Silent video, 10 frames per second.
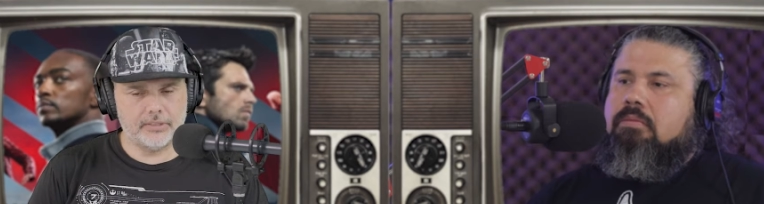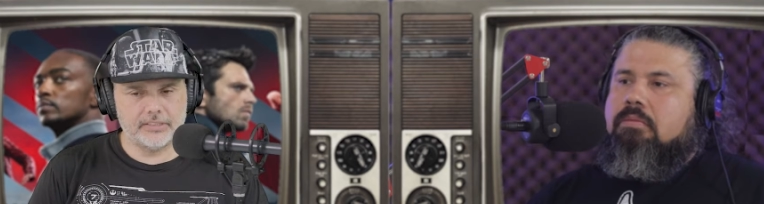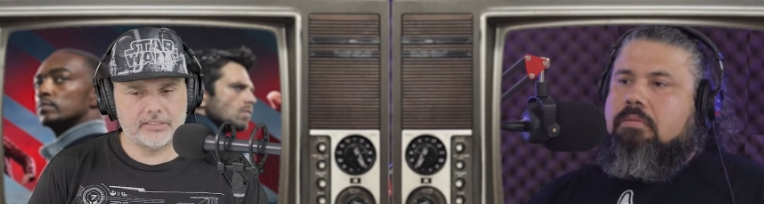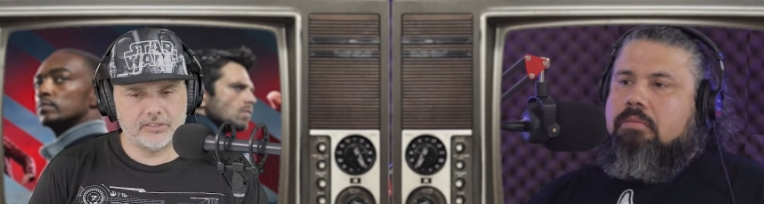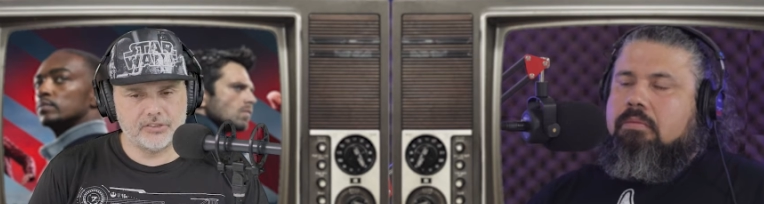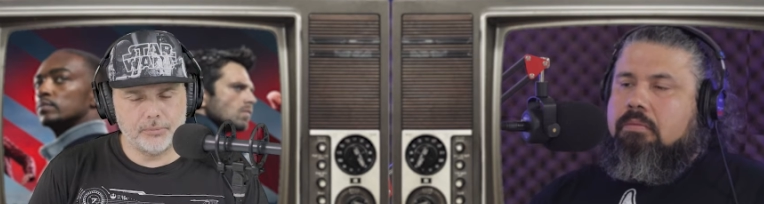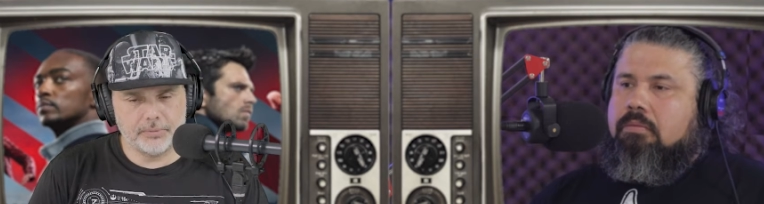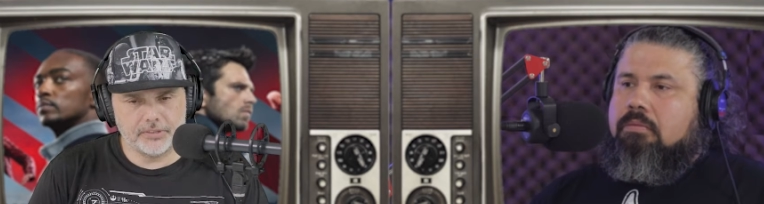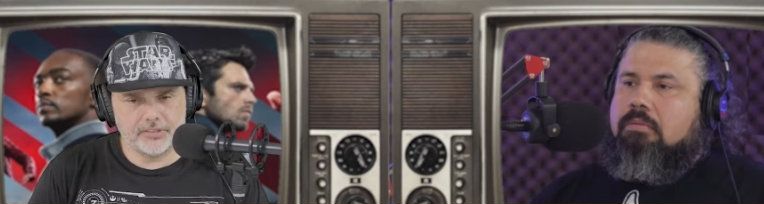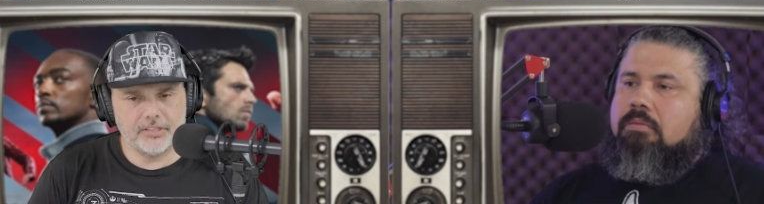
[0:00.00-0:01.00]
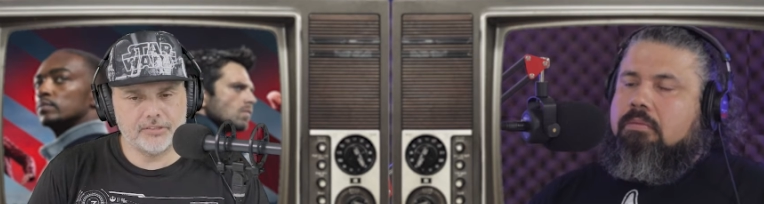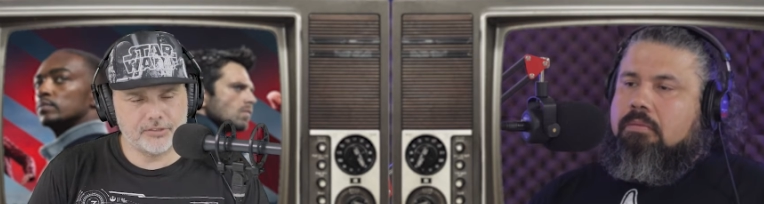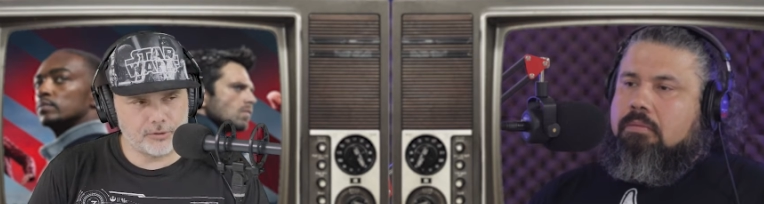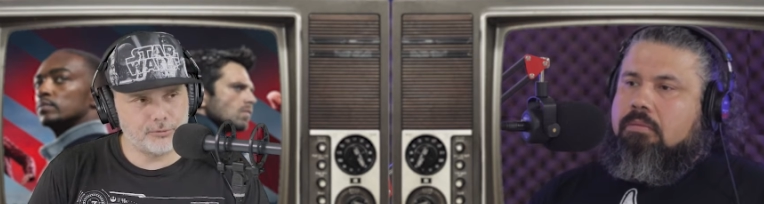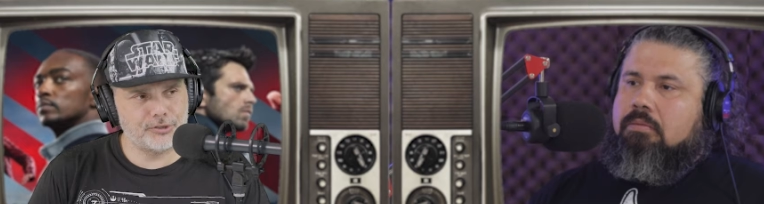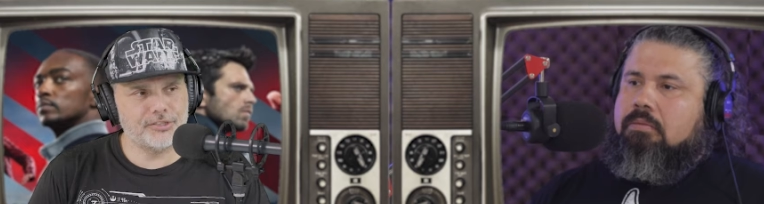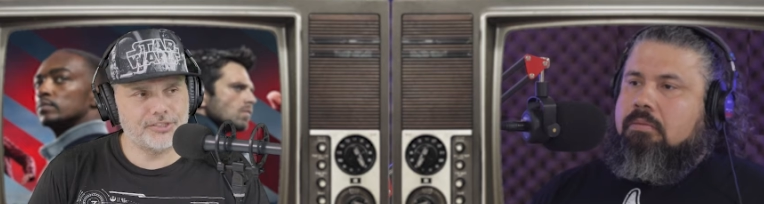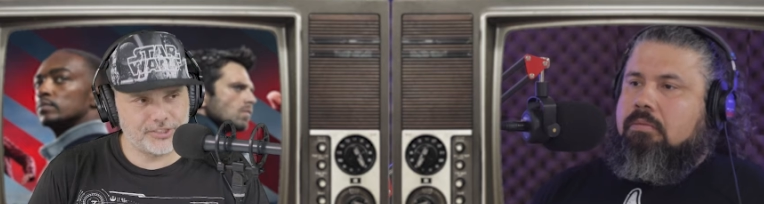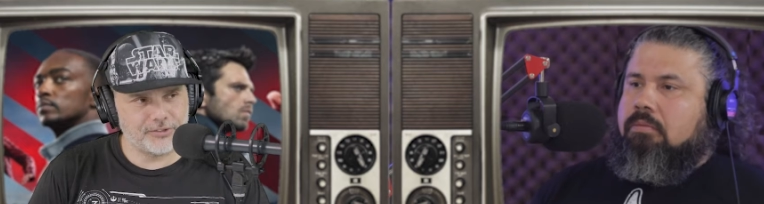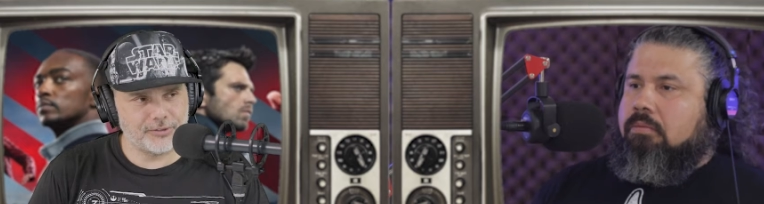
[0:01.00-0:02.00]
Speaker 1: Is the super soldier
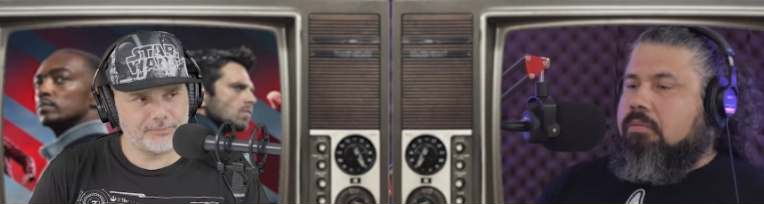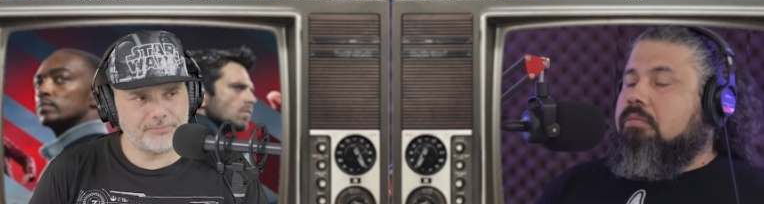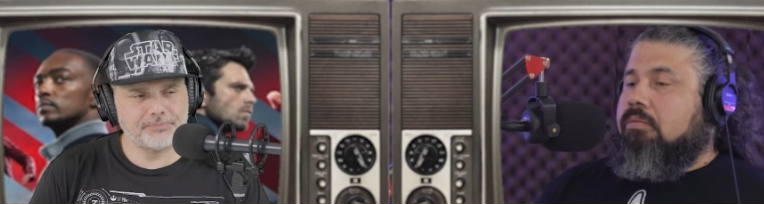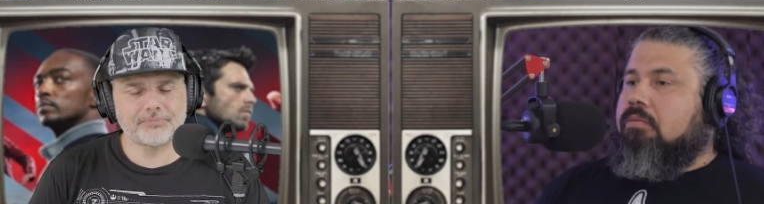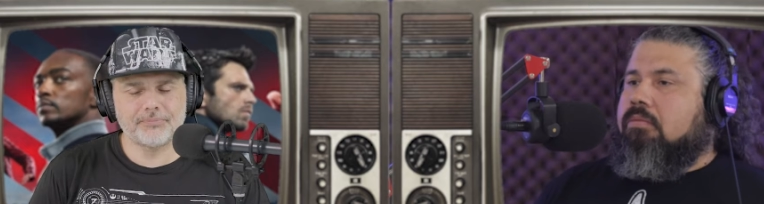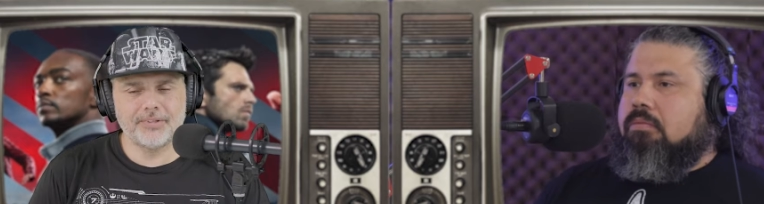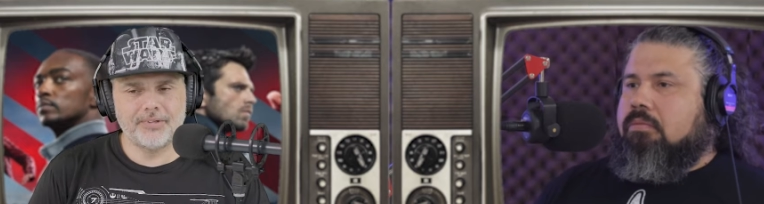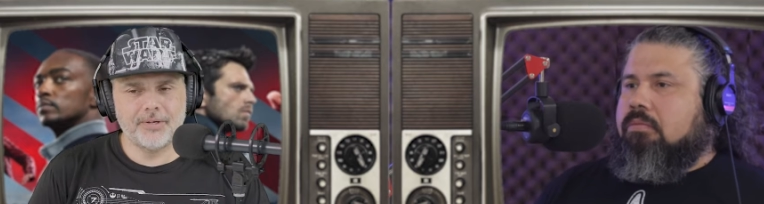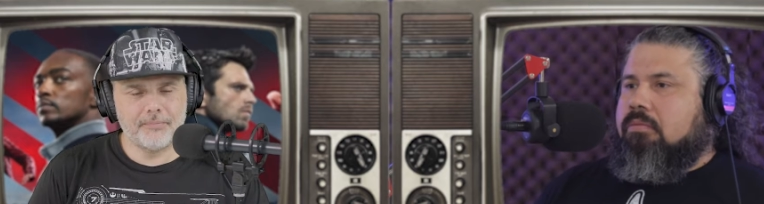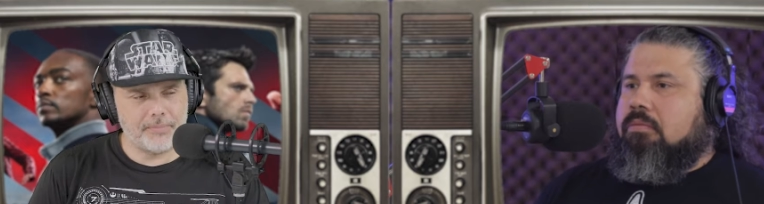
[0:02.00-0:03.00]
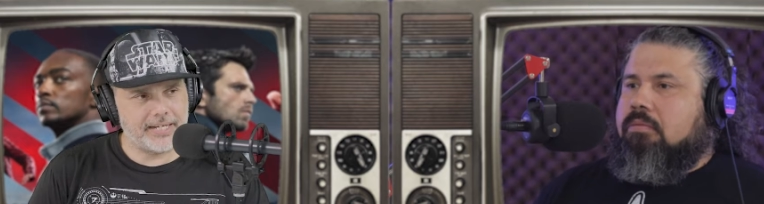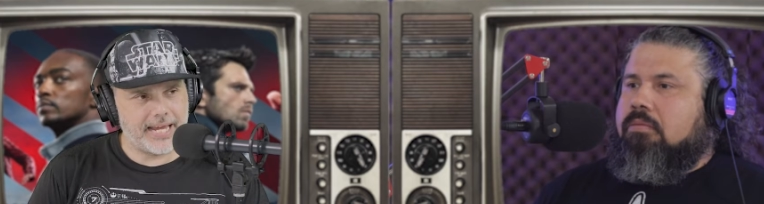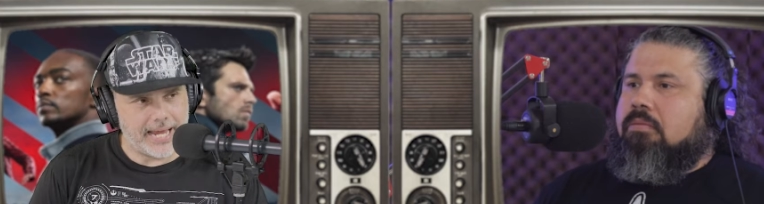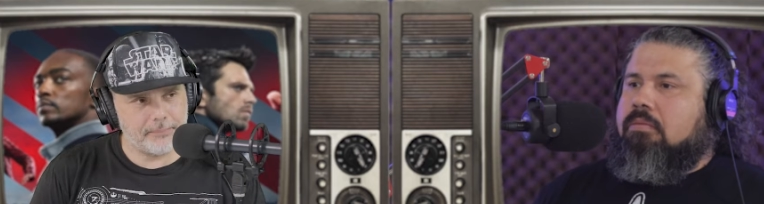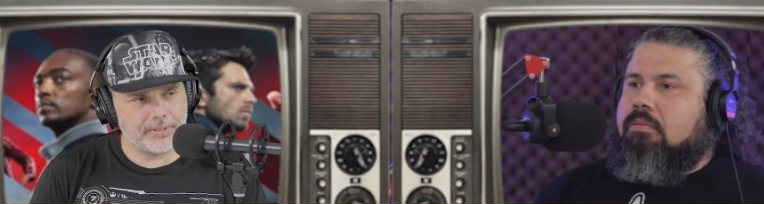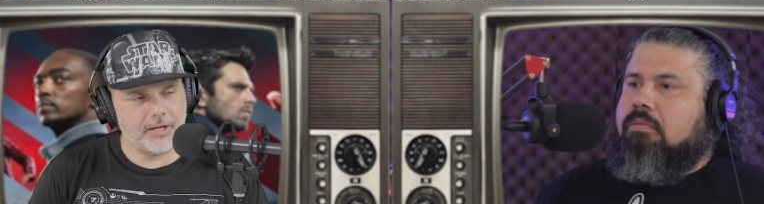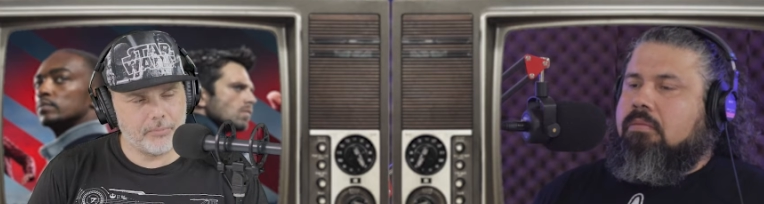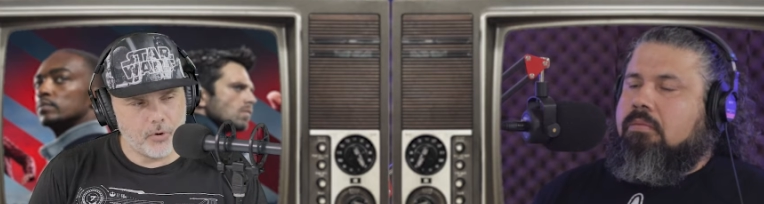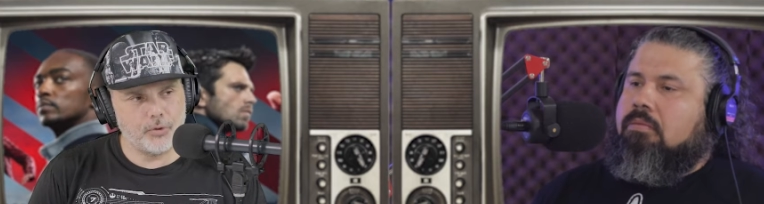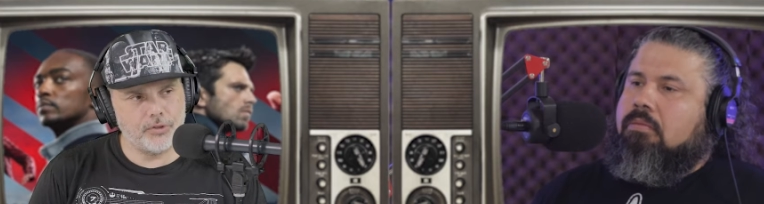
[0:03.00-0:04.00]
serum make amping
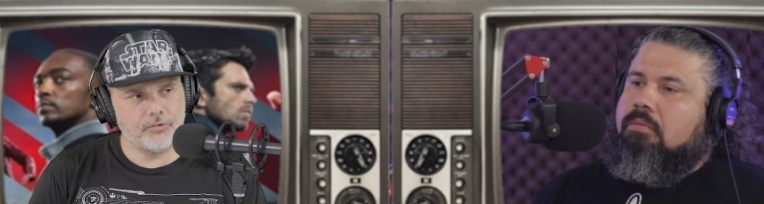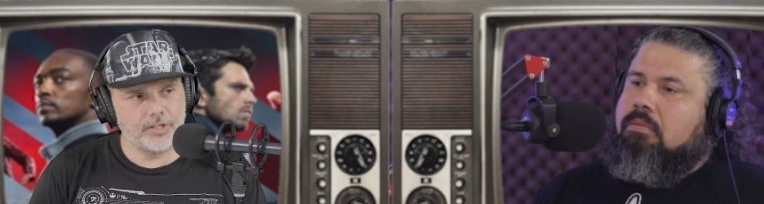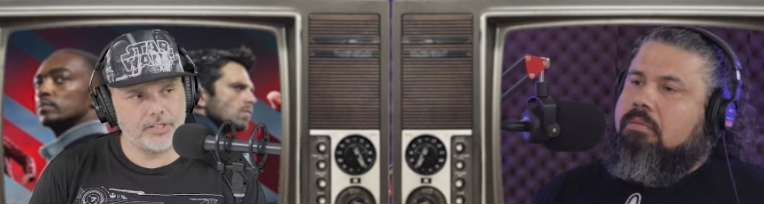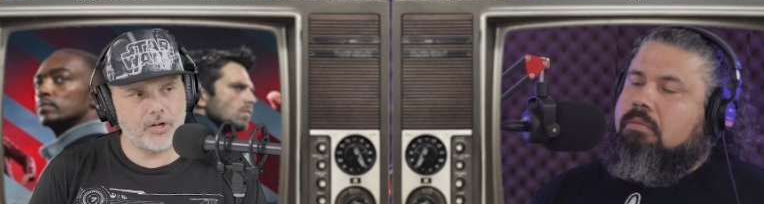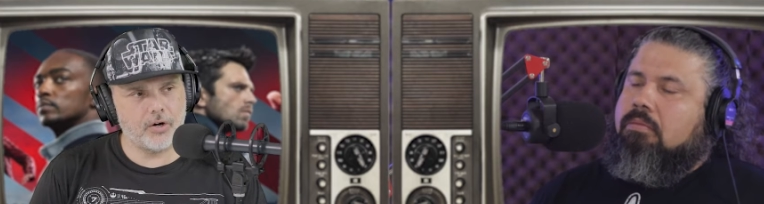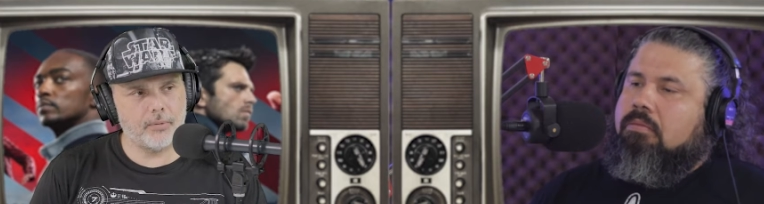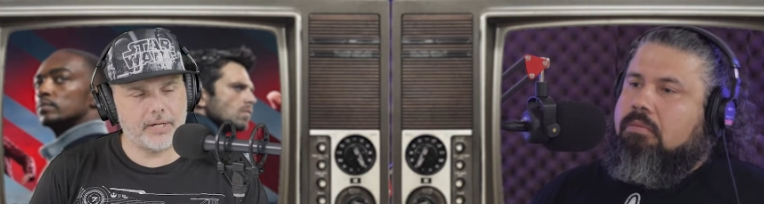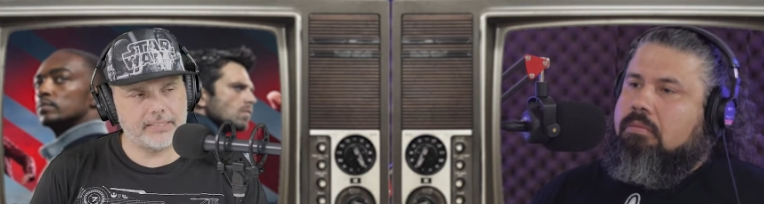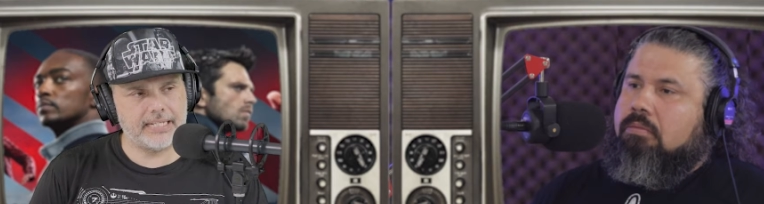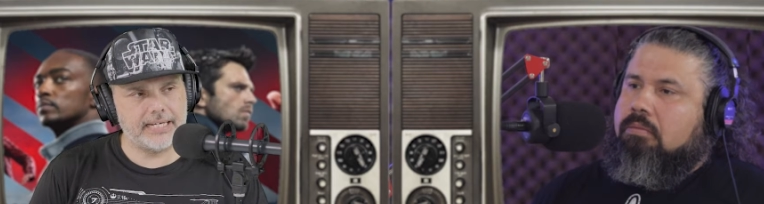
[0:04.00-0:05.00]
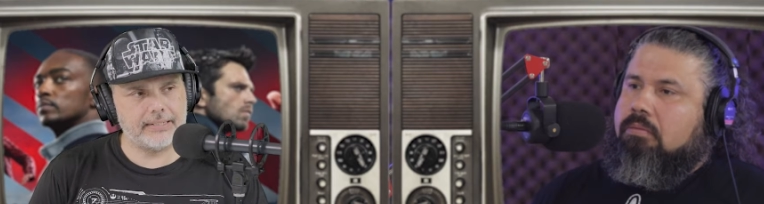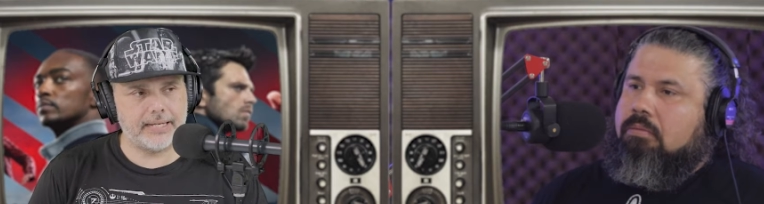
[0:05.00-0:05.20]
up who you really are by ten?